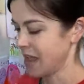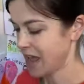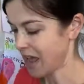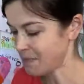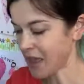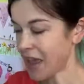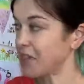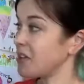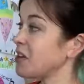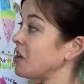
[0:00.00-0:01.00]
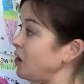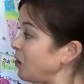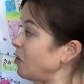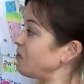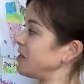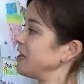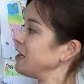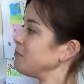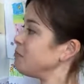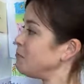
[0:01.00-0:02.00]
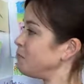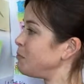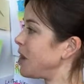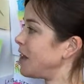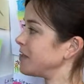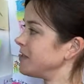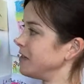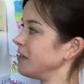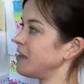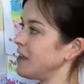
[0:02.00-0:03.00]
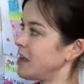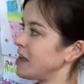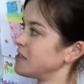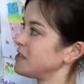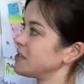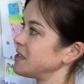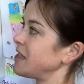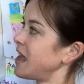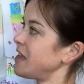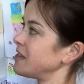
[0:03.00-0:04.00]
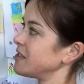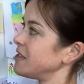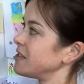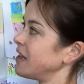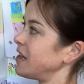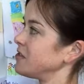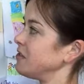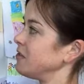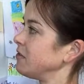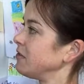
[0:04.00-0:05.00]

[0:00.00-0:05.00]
And the chlorine particle has just gained this electron.